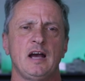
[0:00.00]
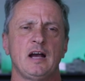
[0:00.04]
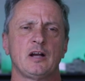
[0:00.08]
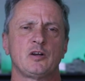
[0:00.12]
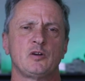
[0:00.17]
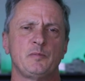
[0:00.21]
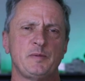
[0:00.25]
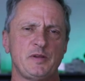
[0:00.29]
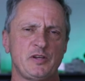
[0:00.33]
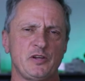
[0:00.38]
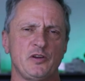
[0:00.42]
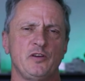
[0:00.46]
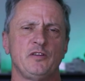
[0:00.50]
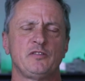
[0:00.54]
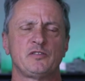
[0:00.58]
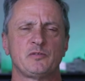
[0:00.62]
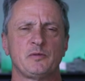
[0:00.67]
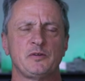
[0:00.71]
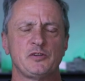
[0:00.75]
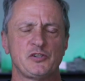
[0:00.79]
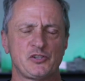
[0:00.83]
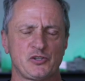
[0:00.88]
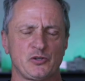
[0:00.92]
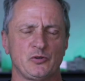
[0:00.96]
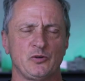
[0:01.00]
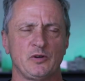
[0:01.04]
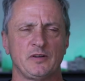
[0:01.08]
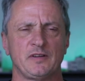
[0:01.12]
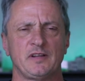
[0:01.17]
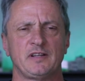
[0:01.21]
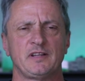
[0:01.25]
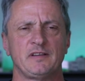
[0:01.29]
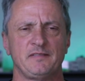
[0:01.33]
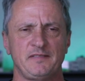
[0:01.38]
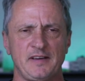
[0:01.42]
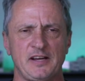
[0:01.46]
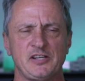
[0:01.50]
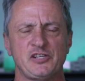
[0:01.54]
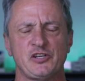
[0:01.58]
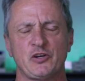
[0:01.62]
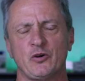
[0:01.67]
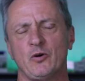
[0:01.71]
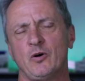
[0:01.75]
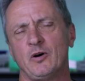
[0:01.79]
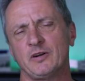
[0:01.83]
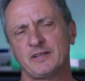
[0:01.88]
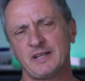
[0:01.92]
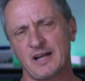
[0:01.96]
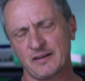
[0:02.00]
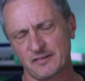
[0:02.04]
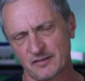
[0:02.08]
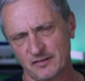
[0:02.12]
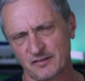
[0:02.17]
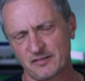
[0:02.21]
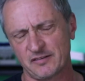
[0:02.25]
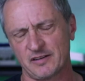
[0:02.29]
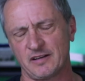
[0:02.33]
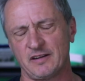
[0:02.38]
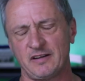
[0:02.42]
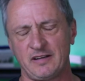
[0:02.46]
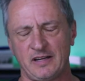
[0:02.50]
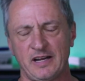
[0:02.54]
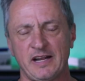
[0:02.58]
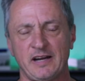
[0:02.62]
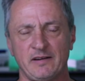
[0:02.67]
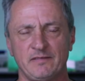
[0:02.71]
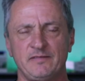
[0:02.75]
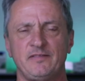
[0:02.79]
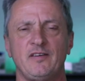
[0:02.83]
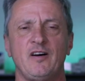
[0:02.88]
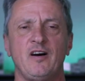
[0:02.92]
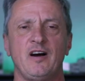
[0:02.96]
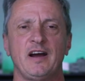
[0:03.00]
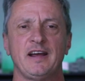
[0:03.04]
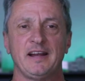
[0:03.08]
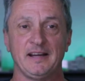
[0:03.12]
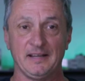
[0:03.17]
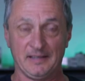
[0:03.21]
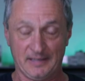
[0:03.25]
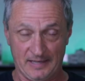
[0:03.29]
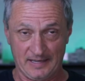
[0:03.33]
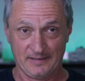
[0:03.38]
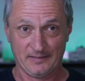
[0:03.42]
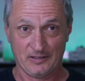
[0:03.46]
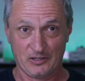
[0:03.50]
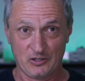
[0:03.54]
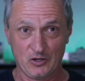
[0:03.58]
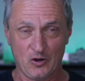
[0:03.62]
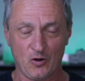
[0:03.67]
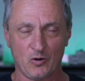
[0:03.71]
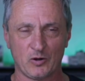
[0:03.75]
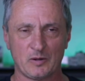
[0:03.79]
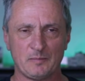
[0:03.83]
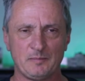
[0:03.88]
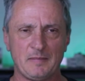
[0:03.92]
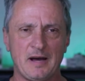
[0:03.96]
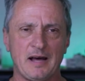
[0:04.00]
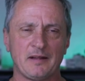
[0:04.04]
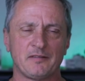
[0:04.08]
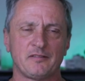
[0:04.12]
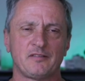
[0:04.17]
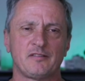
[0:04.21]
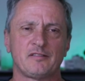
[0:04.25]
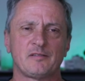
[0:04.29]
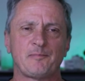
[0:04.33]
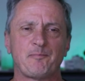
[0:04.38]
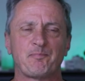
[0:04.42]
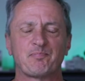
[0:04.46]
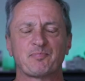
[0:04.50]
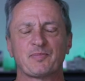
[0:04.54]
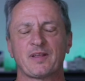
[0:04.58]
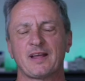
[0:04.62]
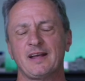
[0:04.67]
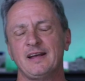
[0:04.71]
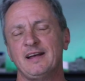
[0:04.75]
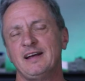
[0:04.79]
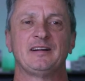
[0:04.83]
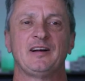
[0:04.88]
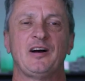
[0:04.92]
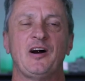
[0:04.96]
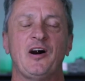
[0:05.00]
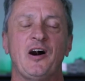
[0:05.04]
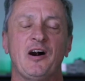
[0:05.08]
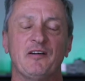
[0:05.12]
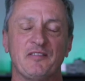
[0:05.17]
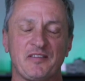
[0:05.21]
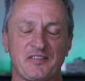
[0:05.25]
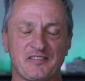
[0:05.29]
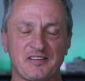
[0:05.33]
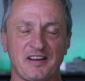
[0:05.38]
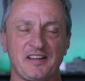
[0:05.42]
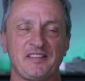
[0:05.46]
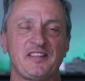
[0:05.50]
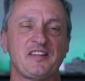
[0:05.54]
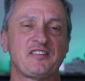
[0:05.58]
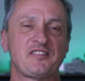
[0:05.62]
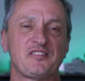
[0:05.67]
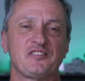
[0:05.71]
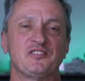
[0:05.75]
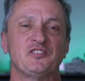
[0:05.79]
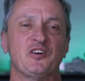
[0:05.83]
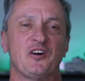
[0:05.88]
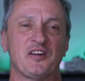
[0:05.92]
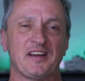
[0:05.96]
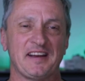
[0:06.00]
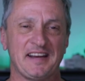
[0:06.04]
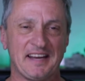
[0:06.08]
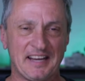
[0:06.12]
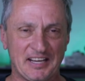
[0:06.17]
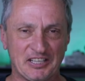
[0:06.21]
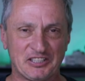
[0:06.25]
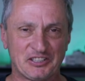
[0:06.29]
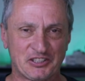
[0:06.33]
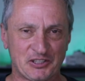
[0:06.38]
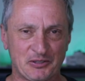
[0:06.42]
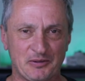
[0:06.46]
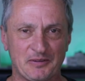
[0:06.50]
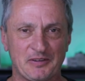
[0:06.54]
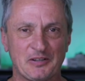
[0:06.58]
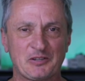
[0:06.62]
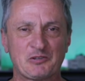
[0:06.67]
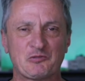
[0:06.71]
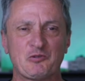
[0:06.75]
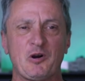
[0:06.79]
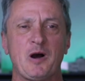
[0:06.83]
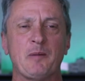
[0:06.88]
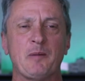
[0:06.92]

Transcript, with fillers: uh, could be used to ensure that the veggie oil doesn't solidify in, in the colder months. Obviously, this is not an issue in the